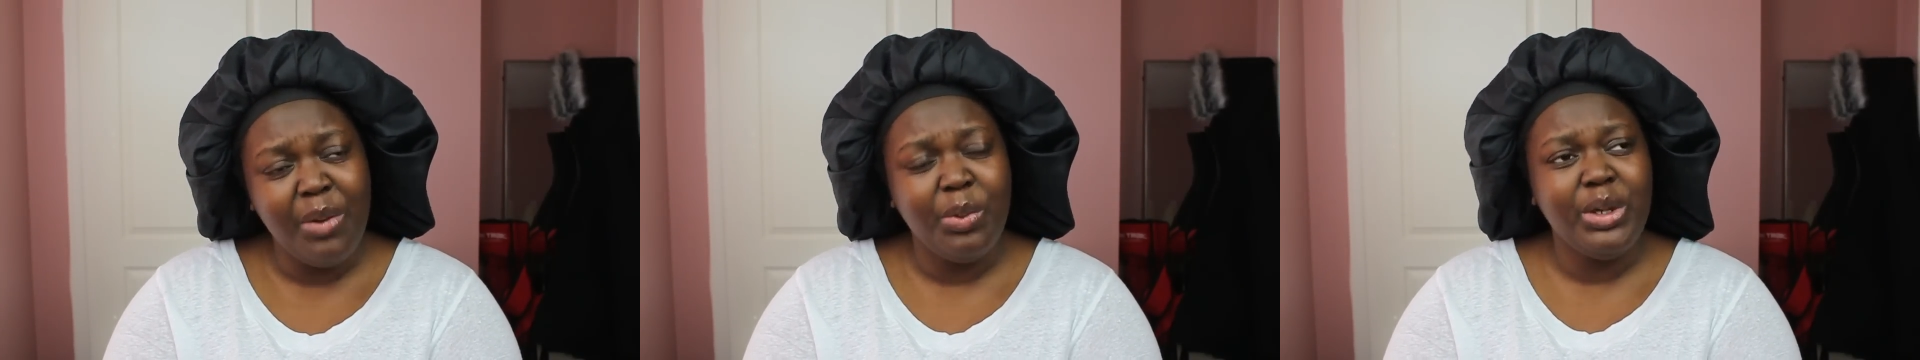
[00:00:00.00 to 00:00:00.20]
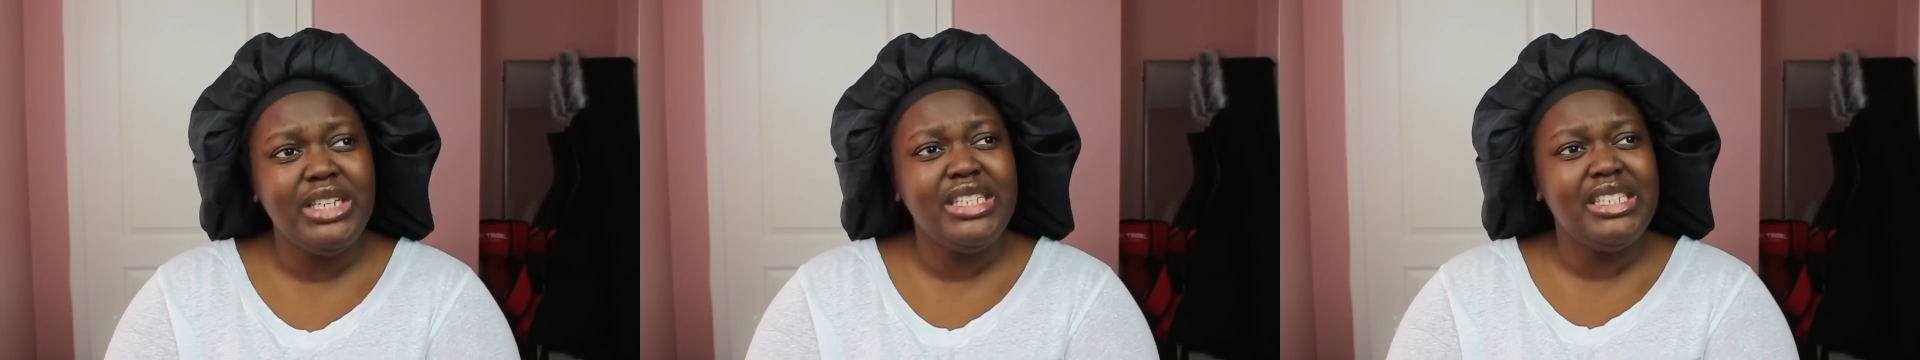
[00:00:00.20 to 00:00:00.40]

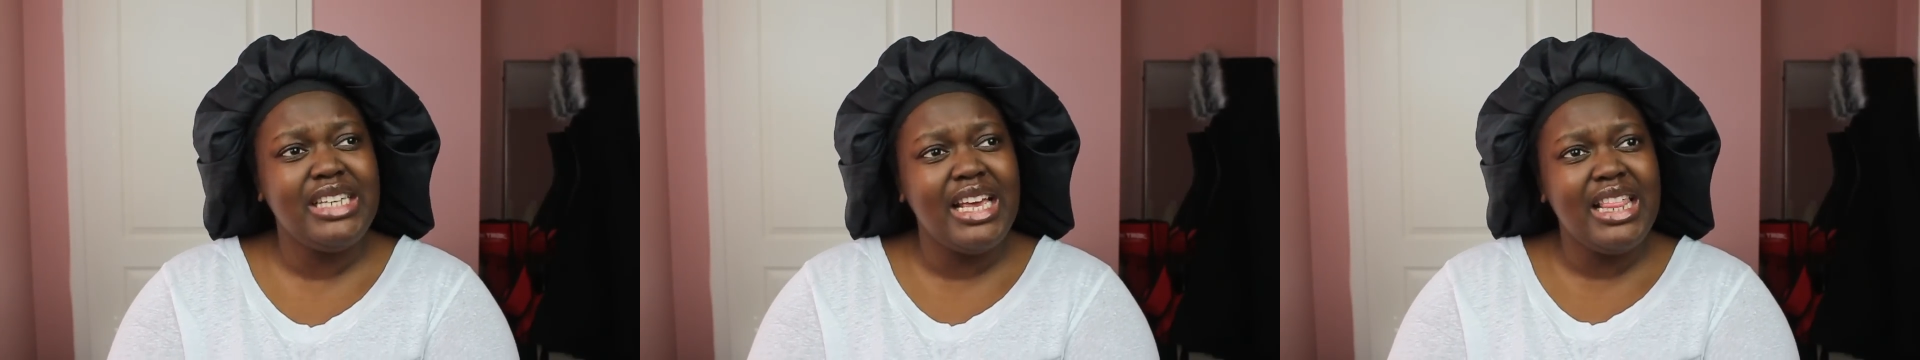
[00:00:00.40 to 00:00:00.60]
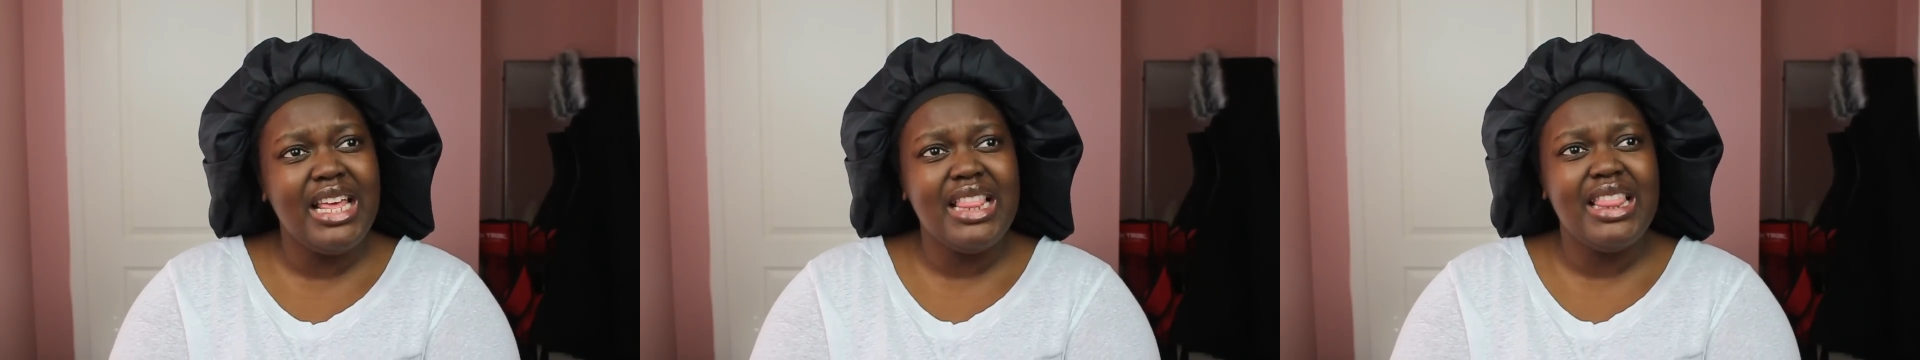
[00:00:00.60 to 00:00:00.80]
wouldn't
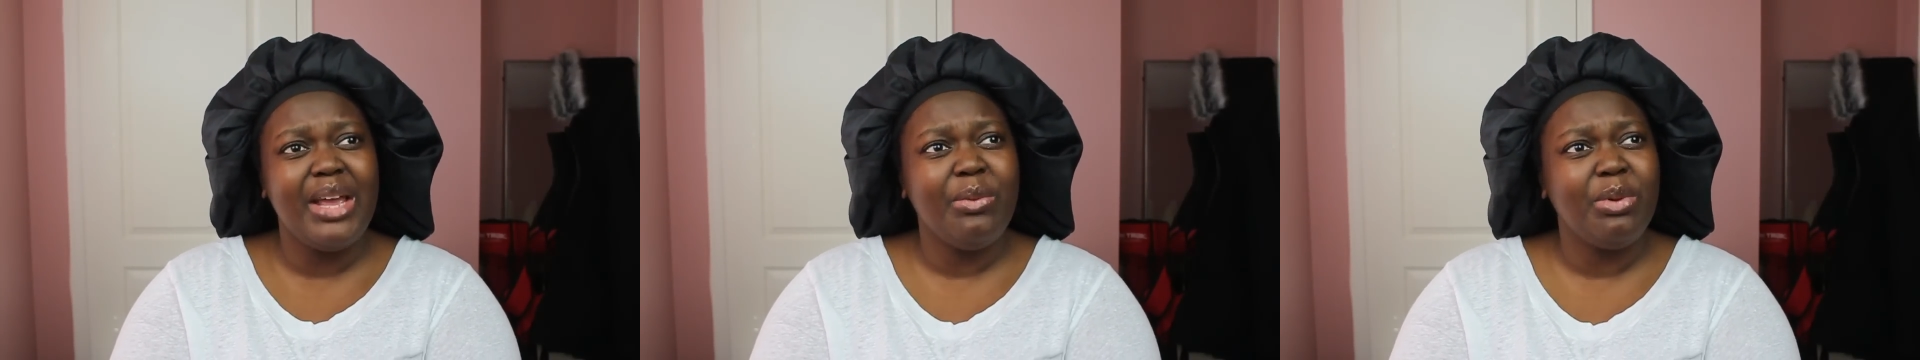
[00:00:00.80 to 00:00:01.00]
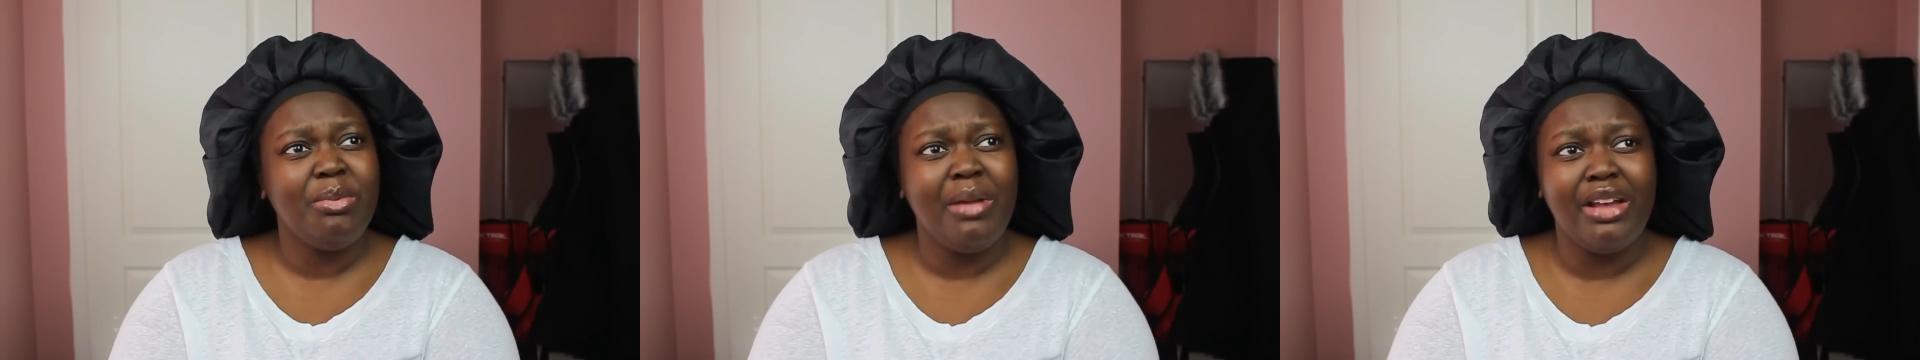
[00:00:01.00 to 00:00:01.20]
say that they
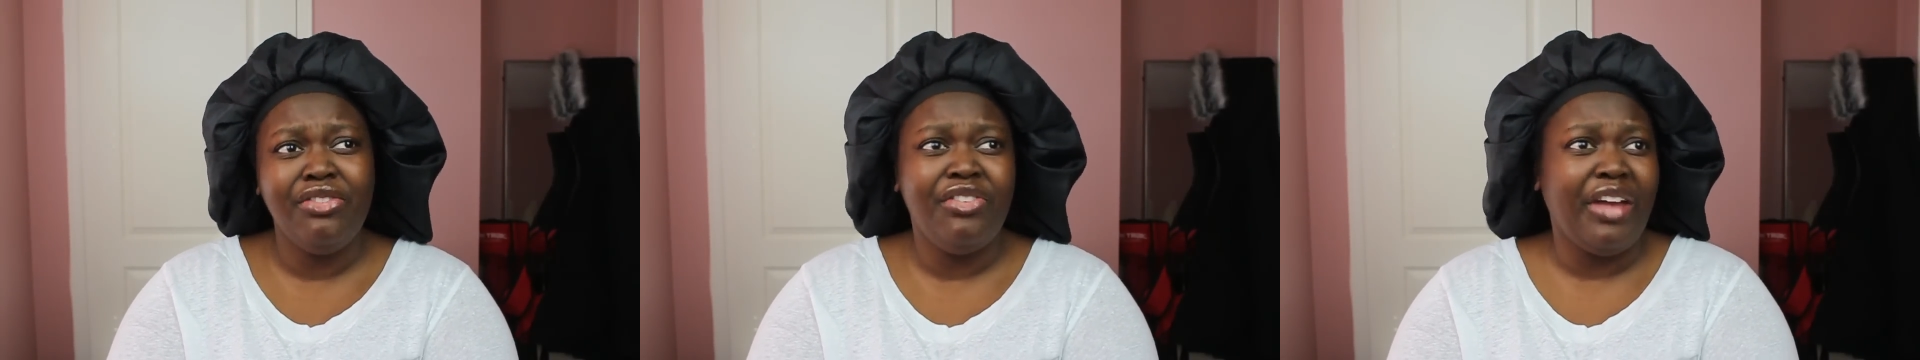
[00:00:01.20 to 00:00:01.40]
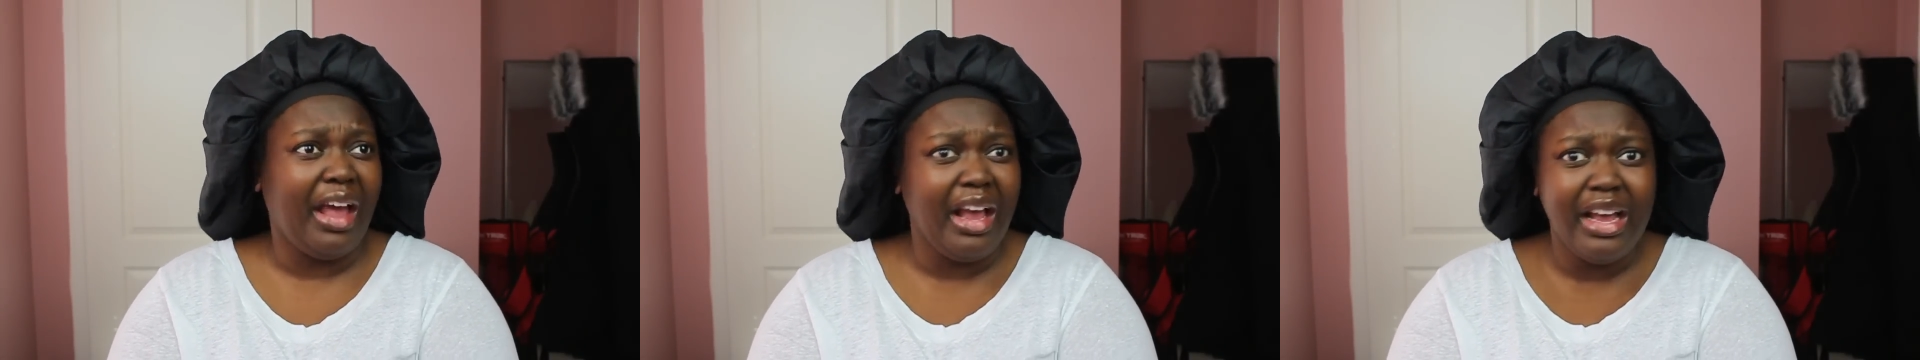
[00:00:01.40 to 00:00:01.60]
were my
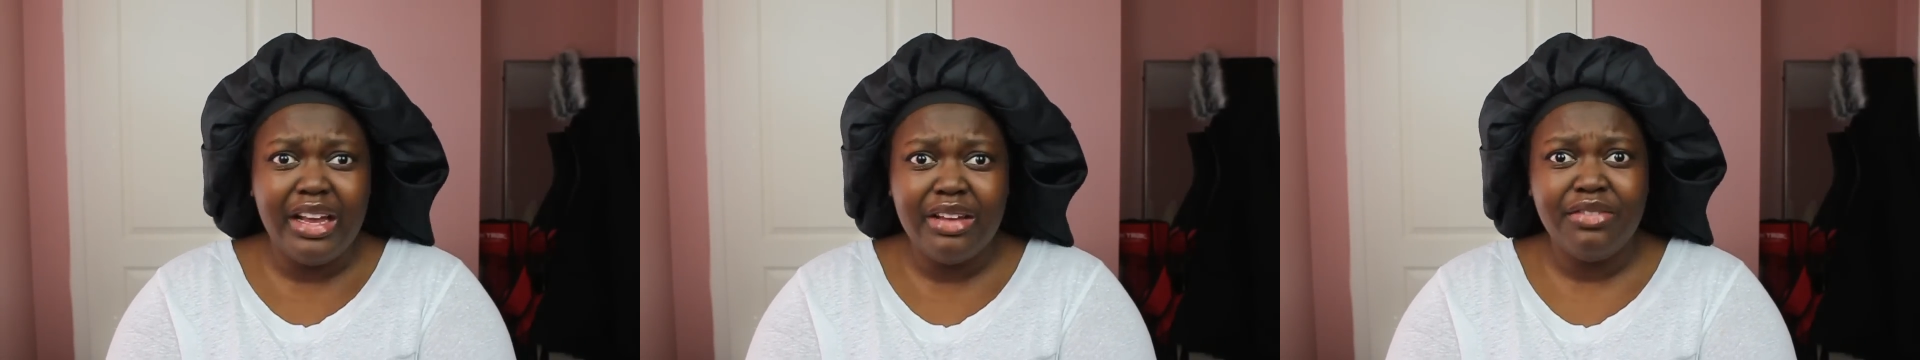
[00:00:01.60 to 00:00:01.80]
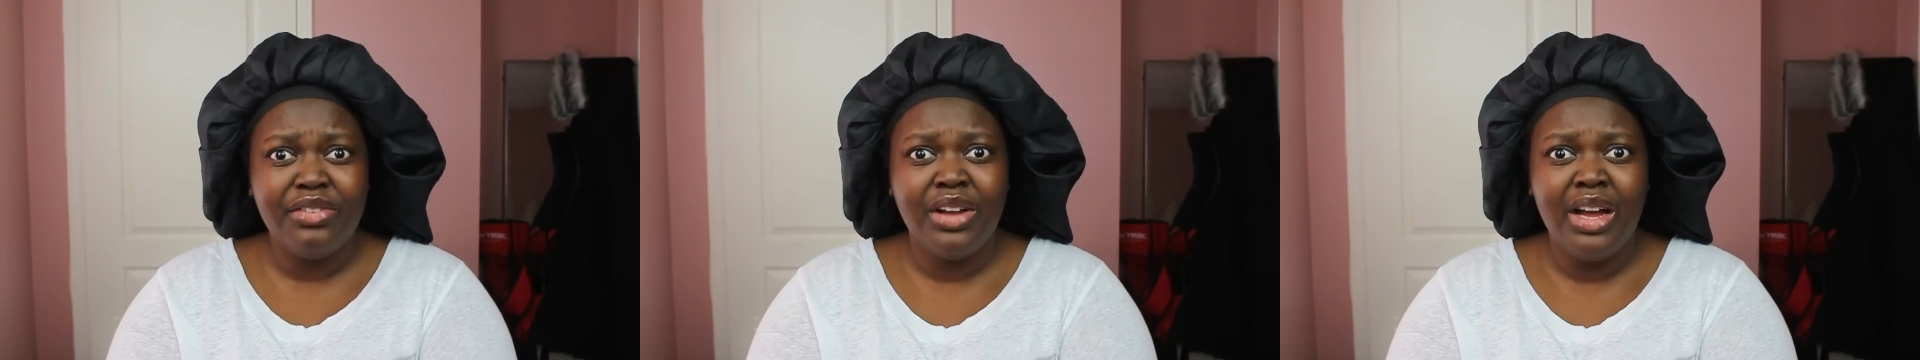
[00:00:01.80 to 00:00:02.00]

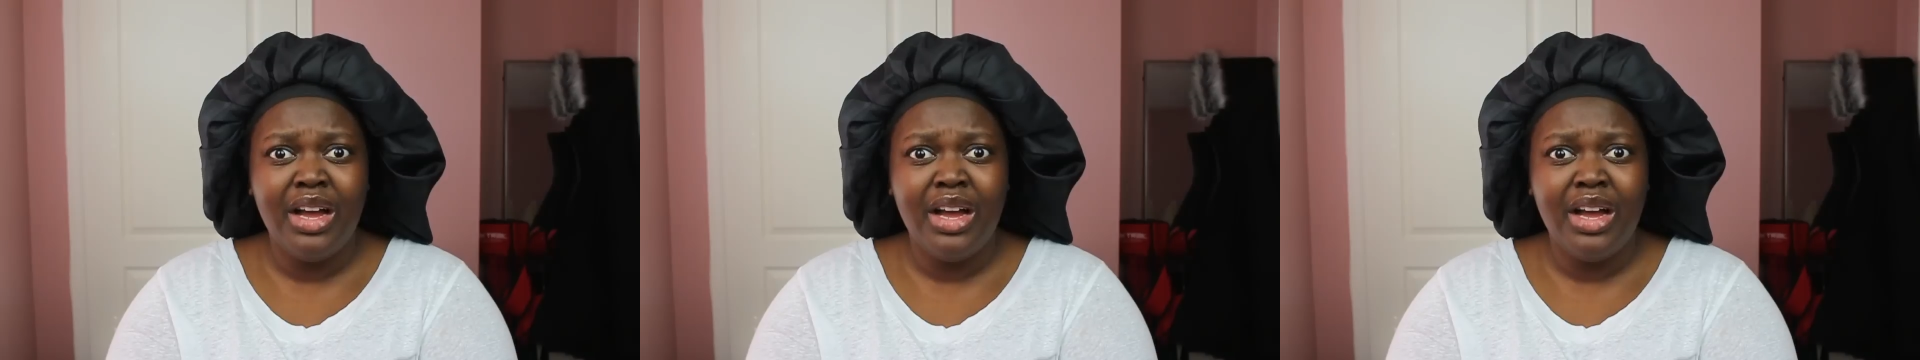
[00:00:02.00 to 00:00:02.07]
fave,